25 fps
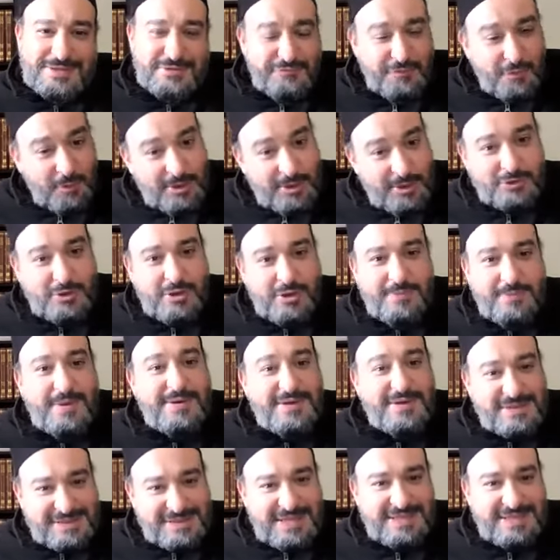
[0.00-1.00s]
If you want to talk about
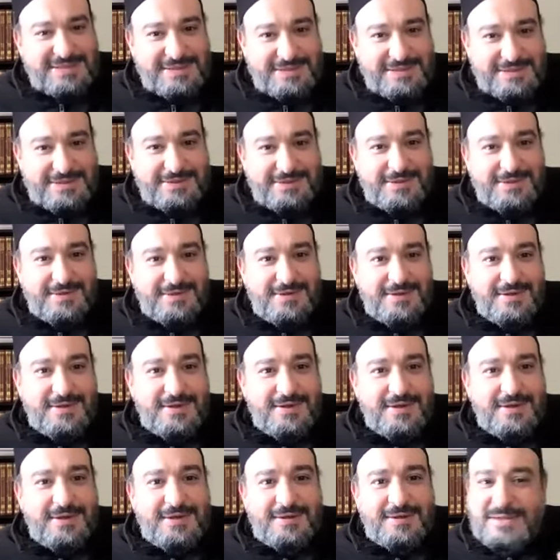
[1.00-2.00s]
necessity,
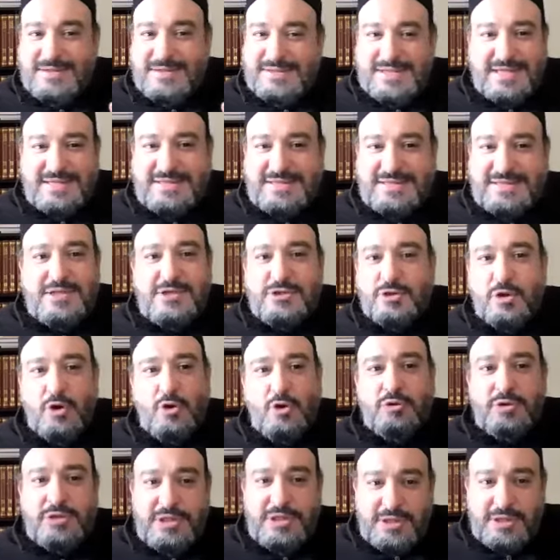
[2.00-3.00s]
necessity is
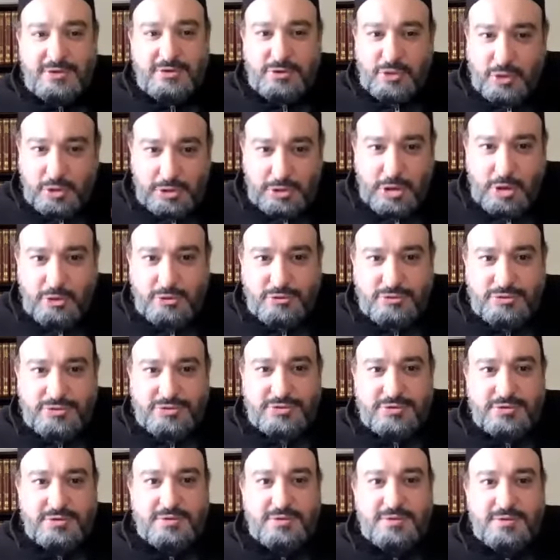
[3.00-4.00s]
only in
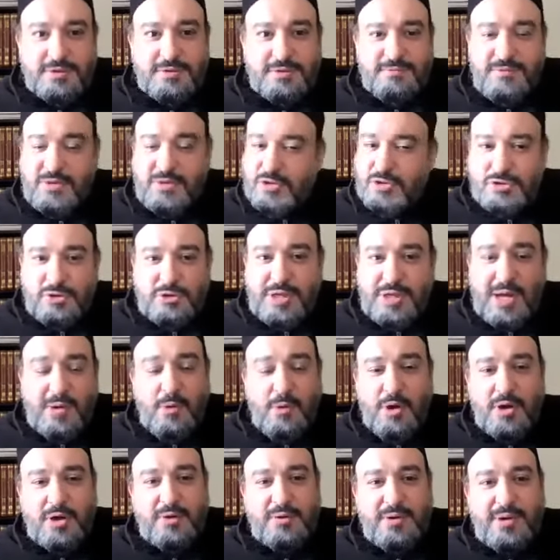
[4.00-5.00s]
clothes because you can't
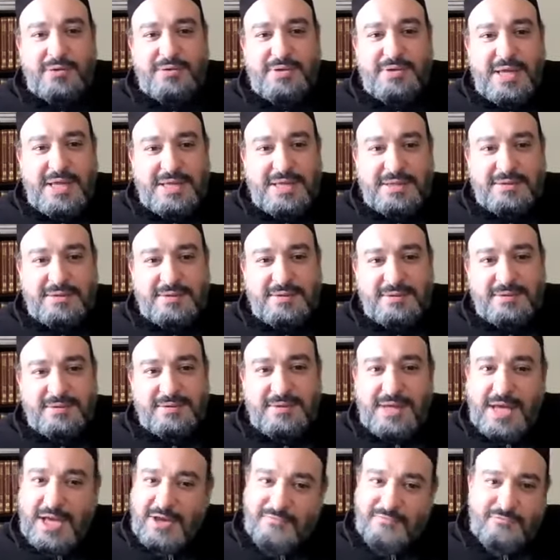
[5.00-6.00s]
walk around naked,
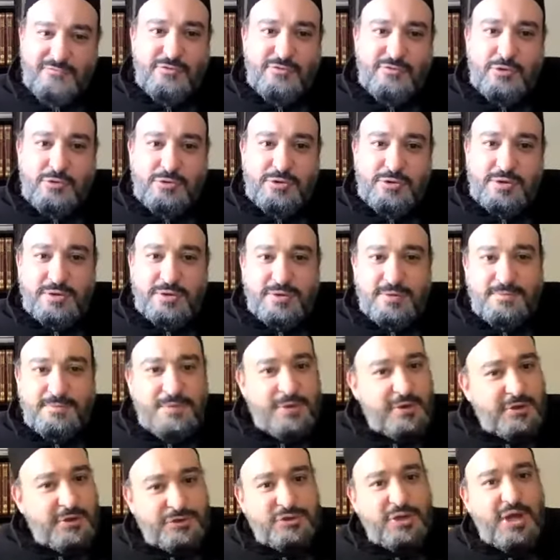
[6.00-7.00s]
and food
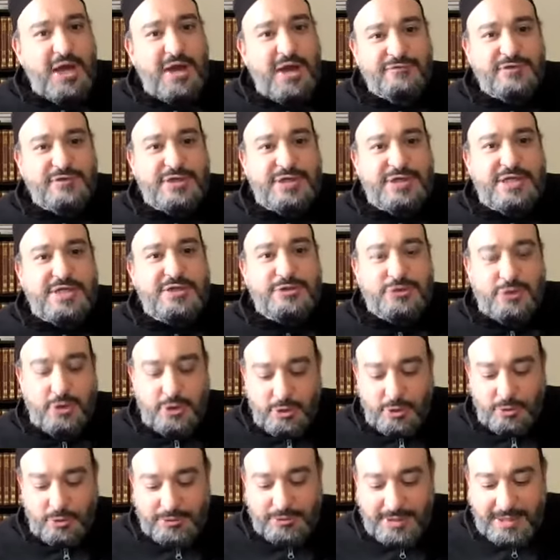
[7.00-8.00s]
because you have to eat so you
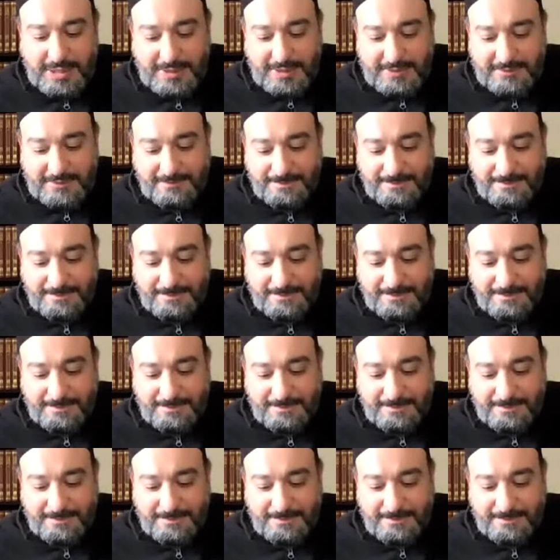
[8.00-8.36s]
don't die.